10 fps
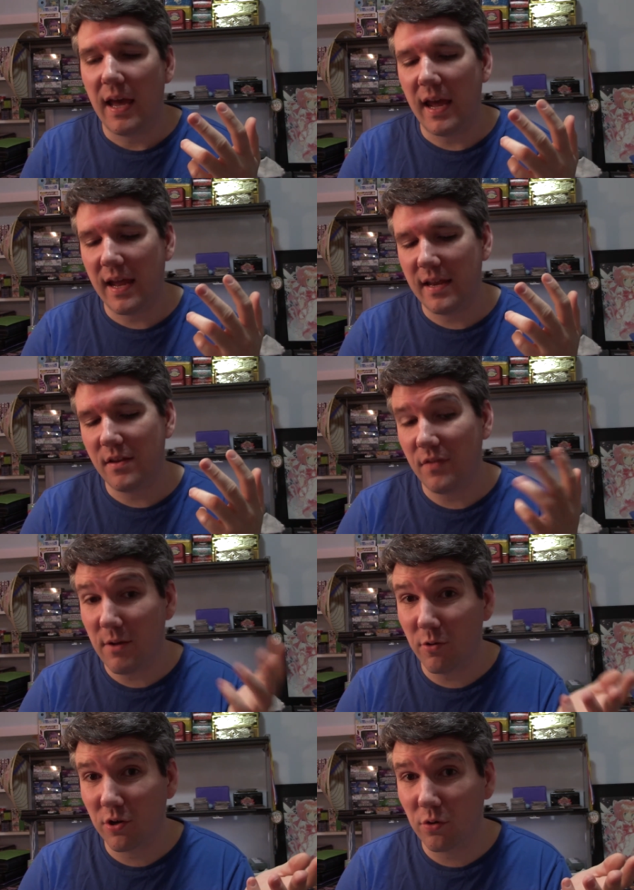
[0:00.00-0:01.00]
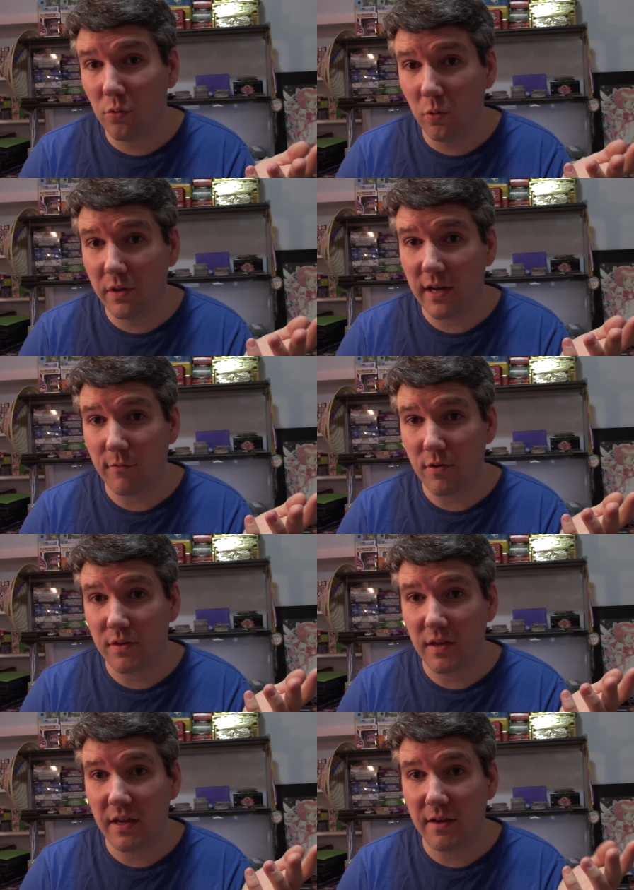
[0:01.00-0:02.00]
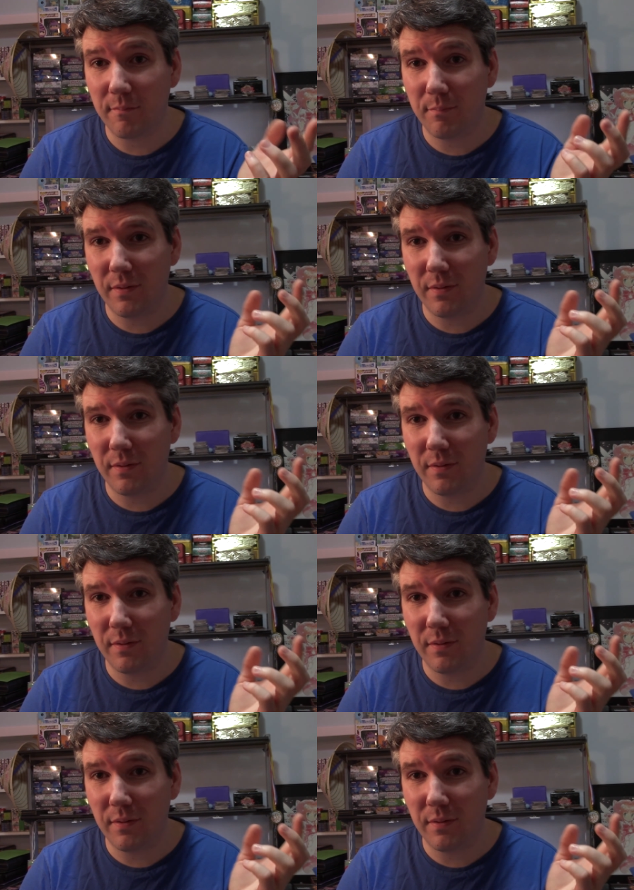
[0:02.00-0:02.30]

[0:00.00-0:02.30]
And they were cool and everything,